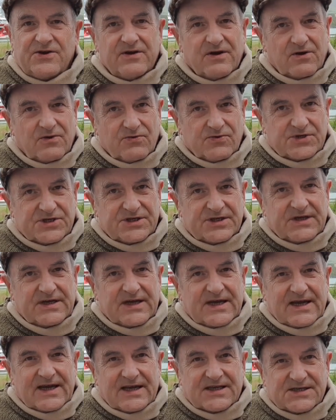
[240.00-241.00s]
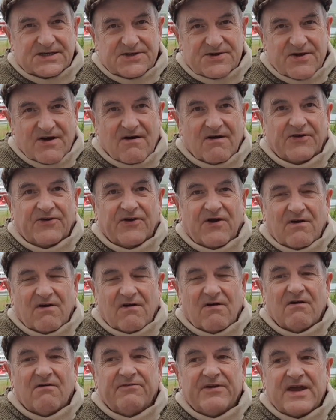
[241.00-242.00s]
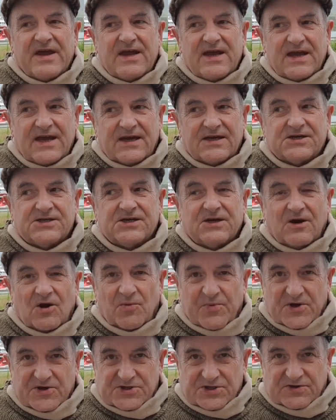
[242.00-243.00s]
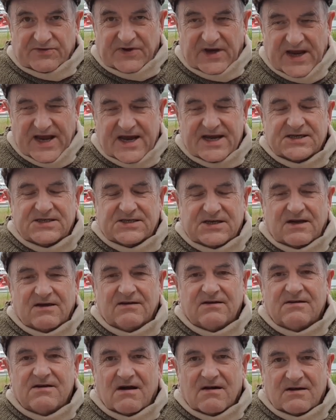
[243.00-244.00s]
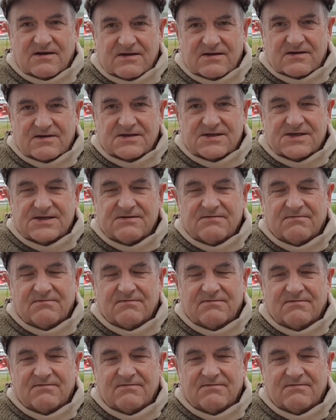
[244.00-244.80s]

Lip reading: Note, it's not of it apostrophe s gardens.